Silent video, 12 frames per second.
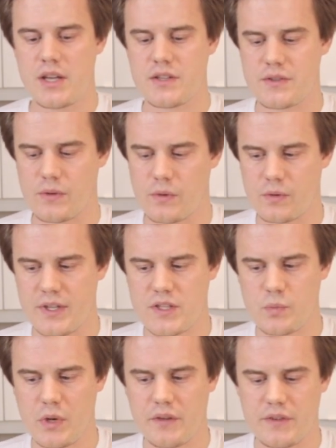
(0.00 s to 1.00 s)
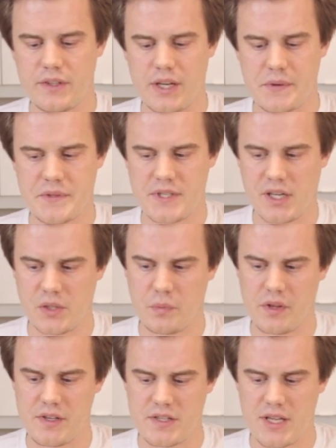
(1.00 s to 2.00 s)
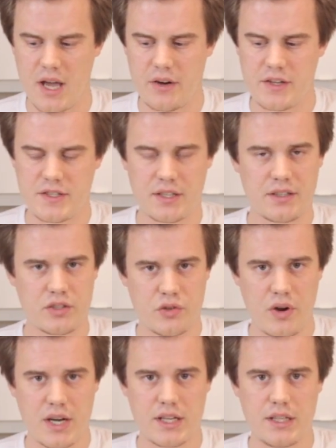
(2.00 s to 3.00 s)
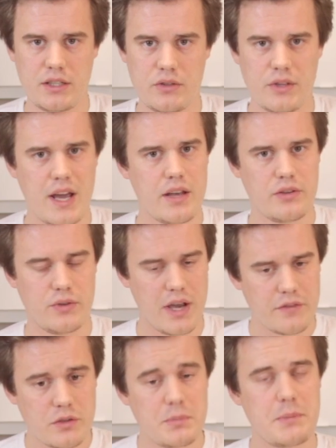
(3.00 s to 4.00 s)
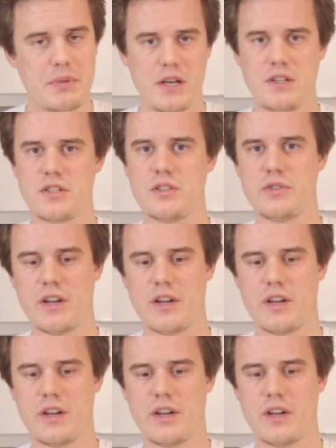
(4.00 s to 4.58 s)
So that's one of the downsides with these scanners, that the tracking, you have to be patient.